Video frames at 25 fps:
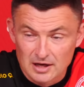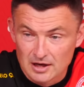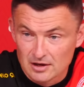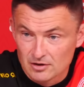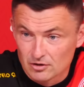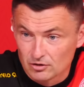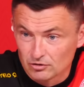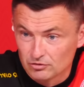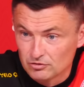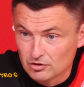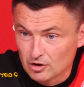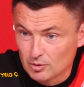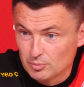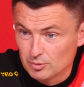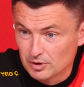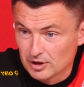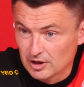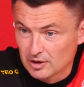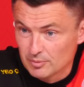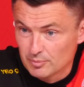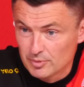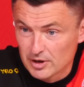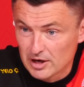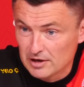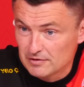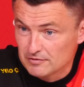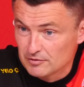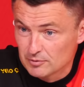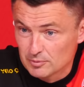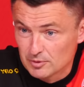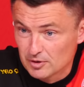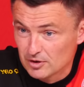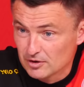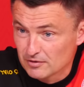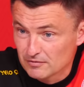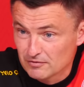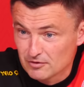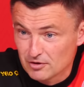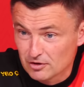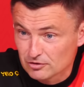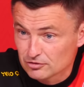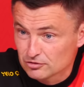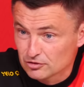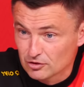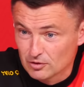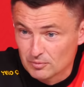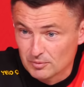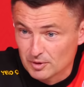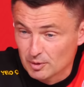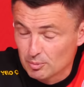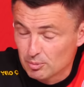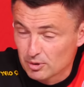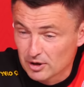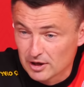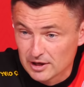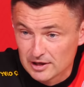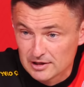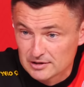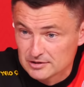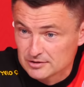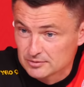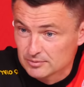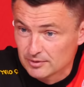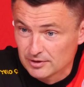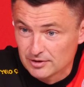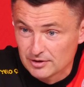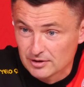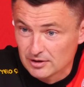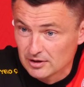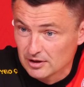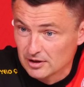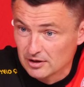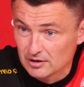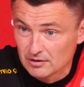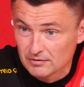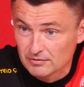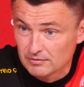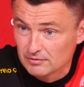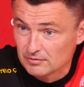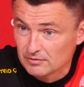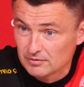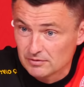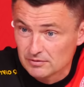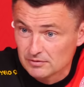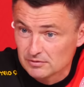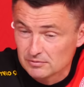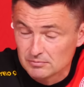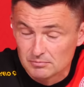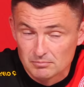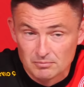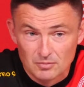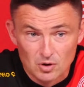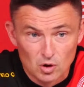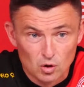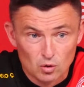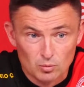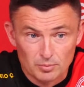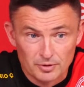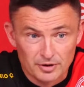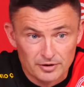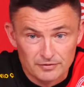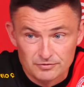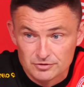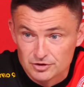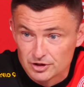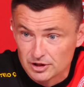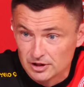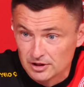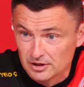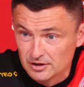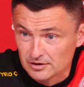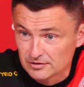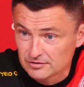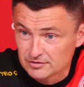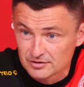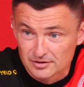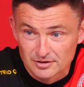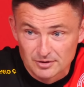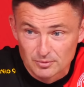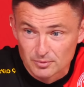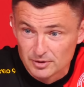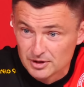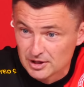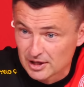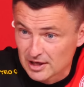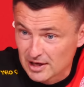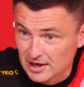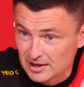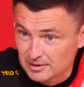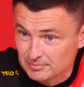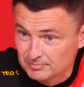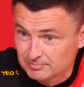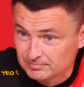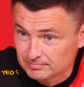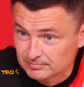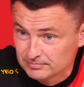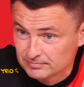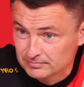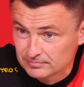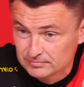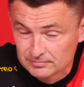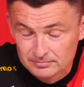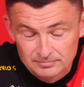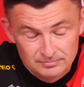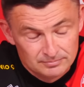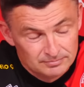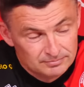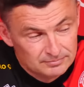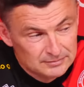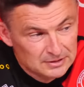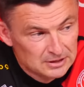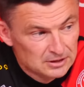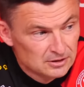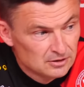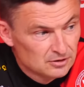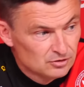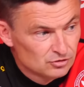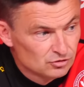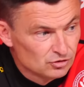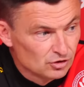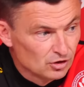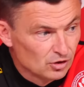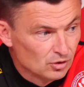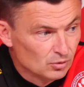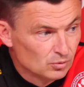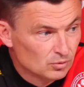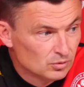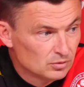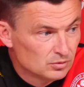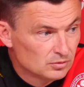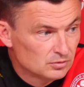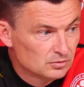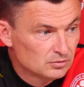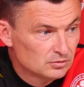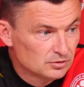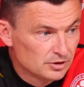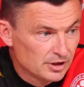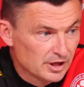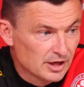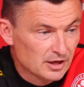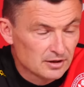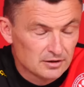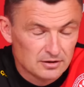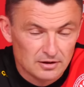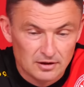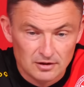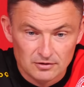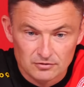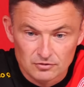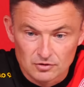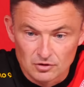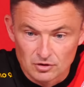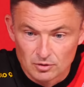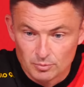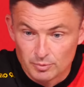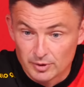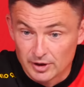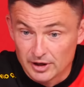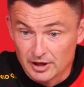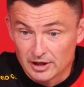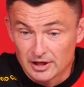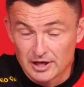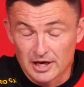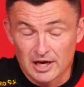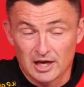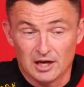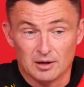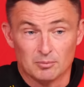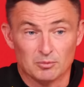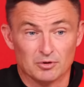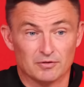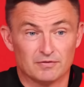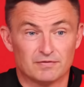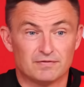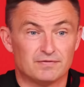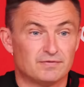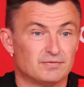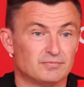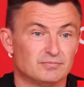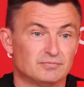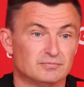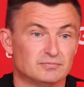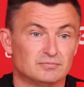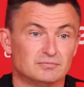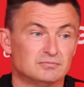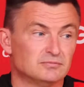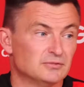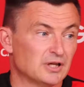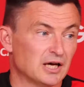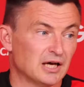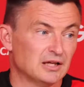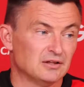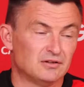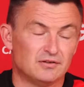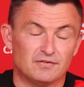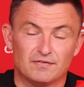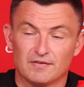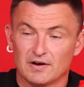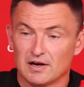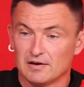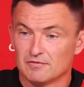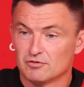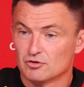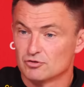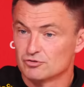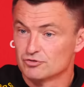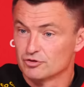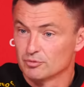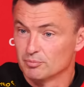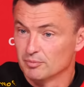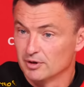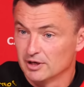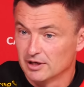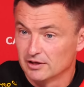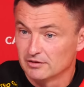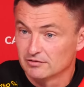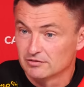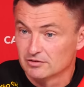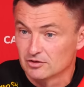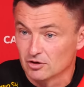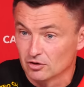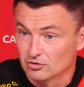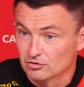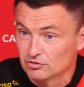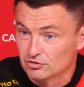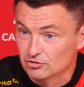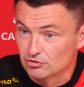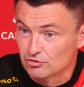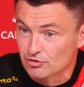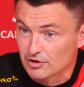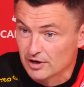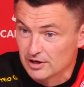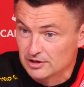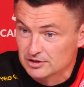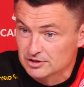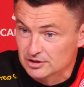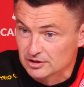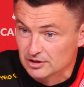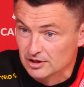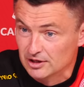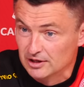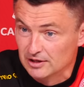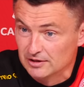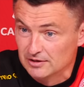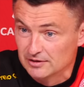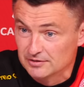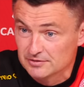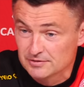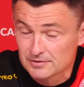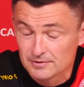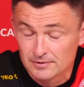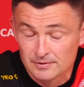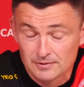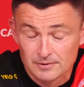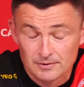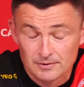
getting on top and get the better of them and they've got so many players with a little moment of genius and they win the game. So yeah, it's going to be a game of 9,500 minutes concentration needed.